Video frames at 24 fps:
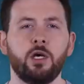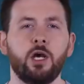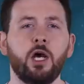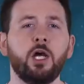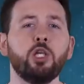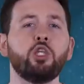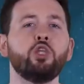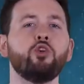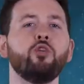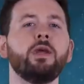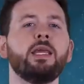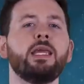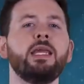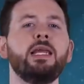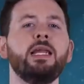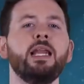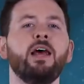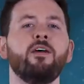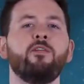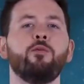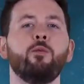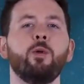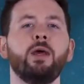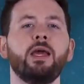A tricky
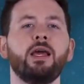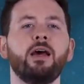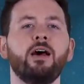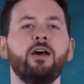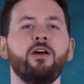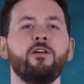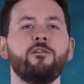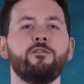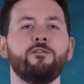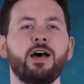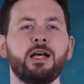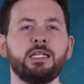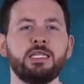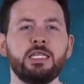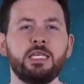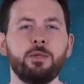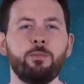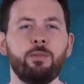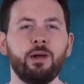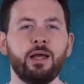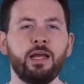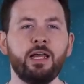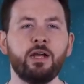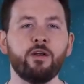left winger, Fati
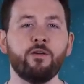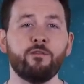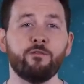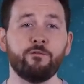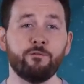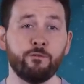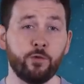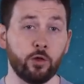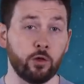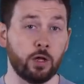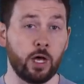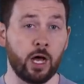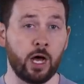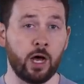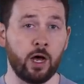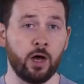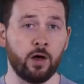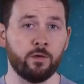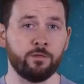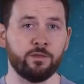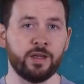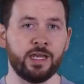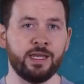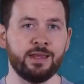played a full
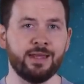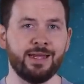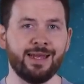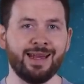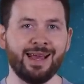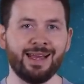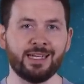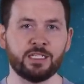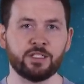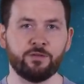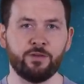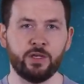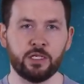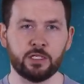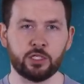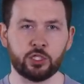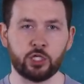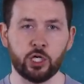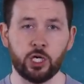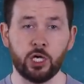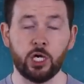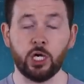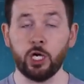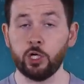half in the next
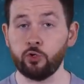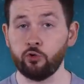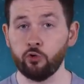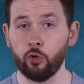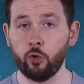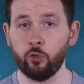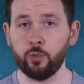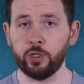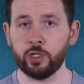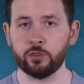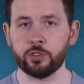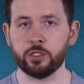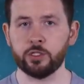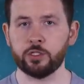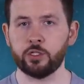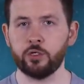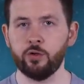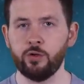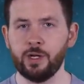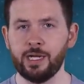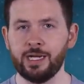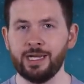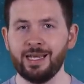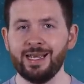fixture, a draw with
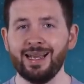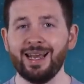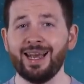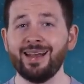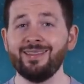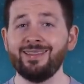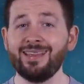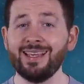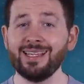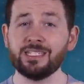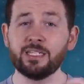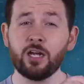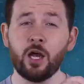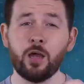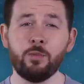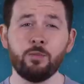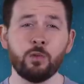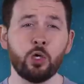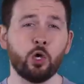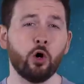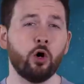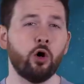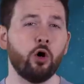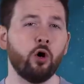Osasuna, and this
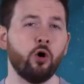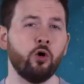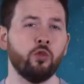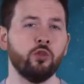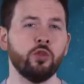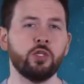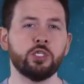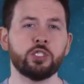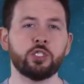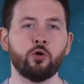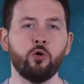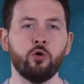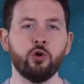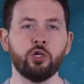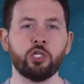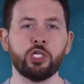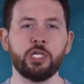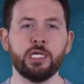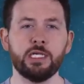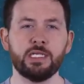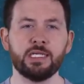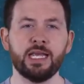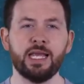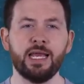time got on the score
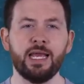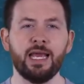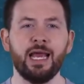sheet,